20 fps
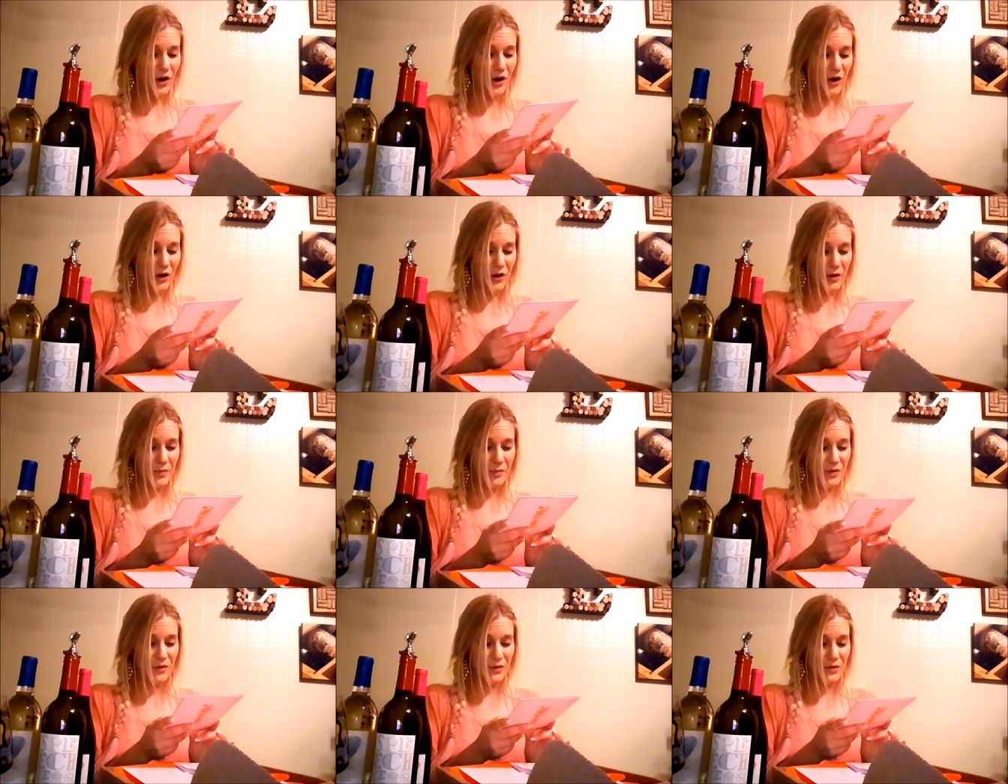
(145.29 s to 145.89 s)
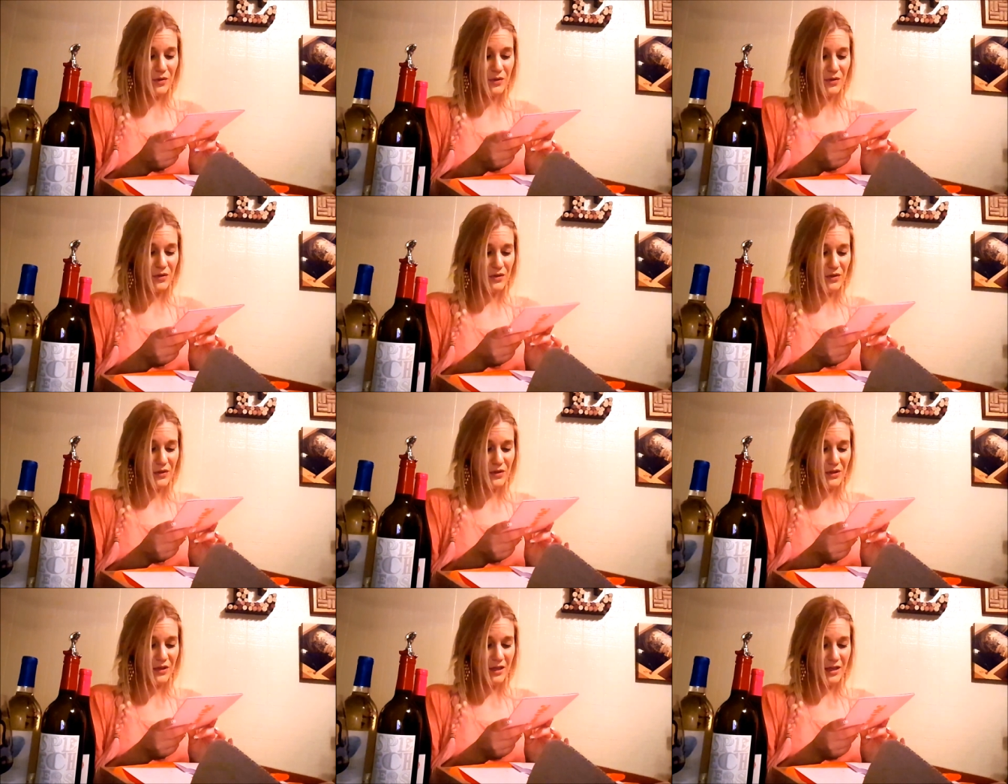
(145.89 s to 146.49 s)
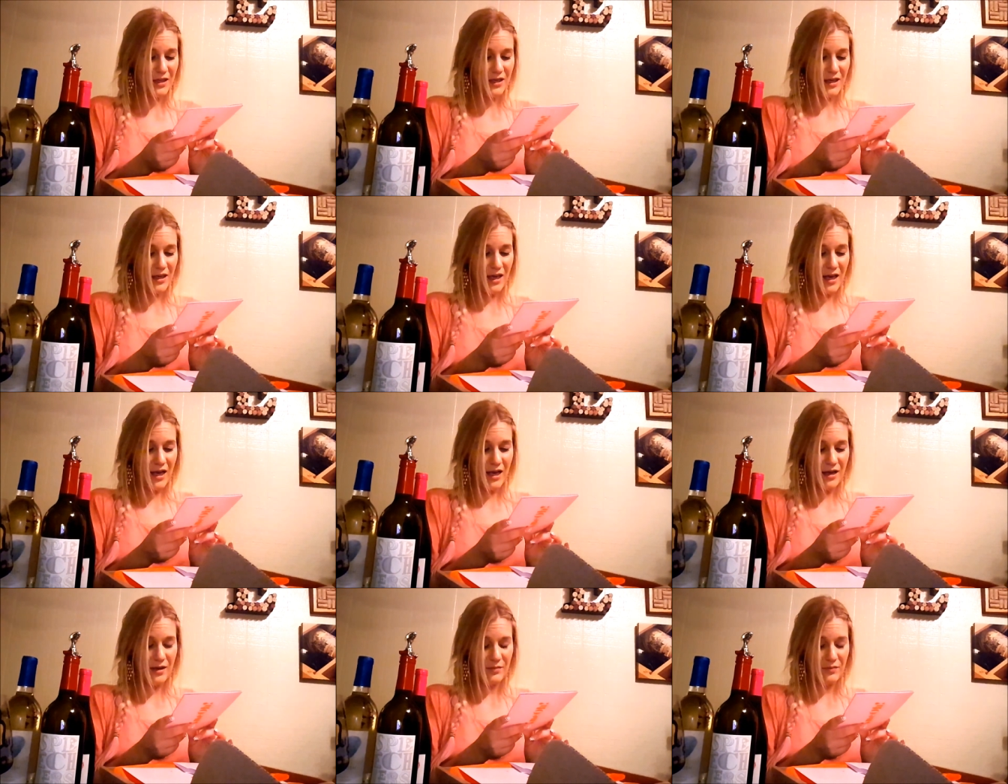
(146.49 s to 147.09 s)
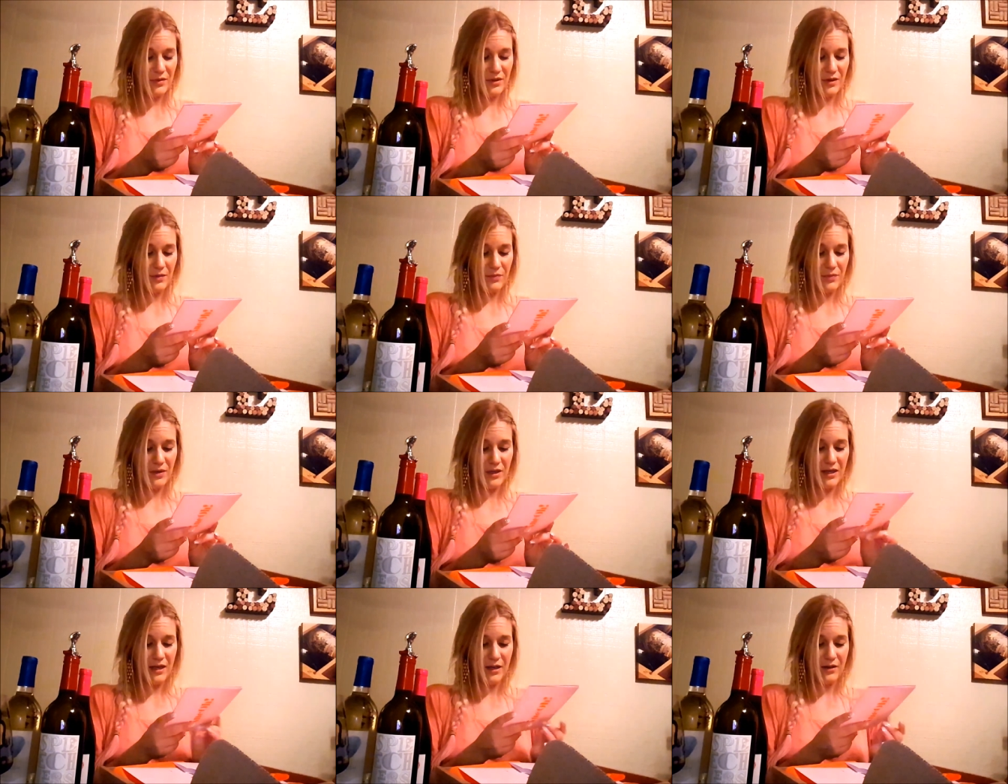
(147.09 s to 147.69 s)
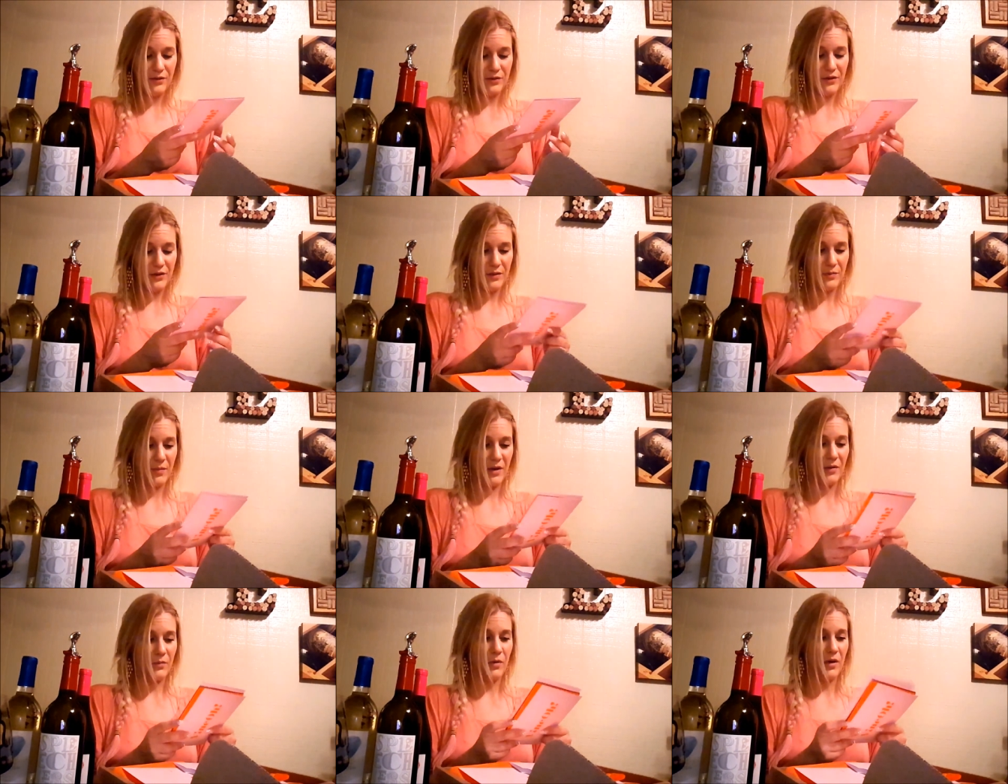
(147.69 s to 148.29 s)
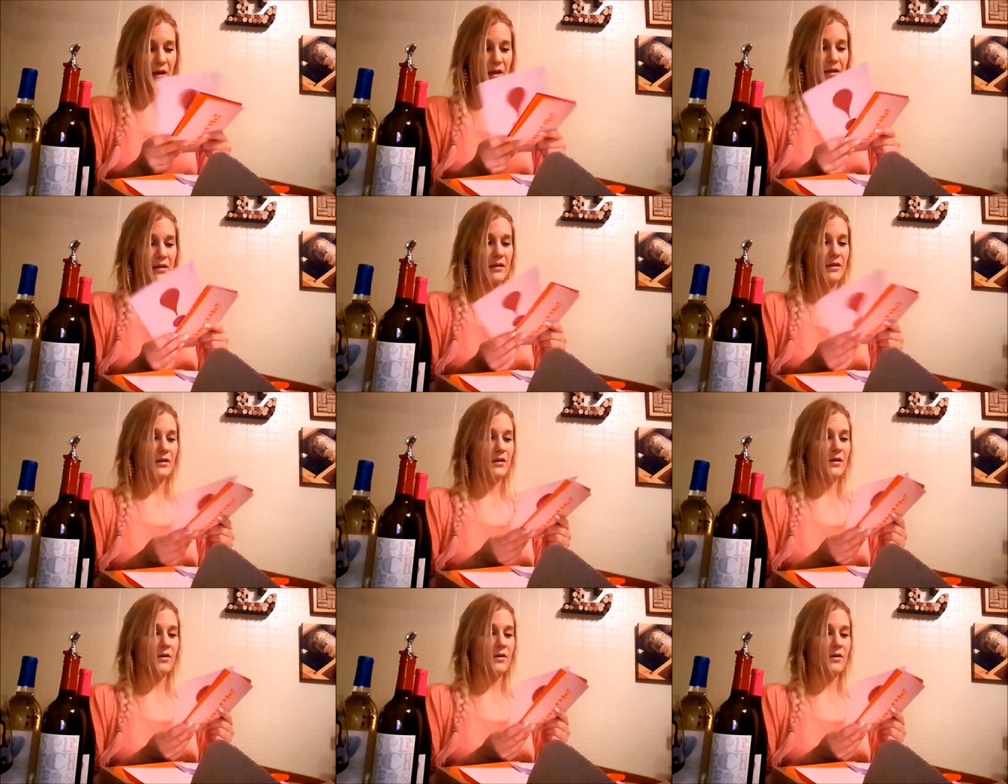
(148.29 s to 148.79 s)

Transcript: caramels, um, something else in my wine.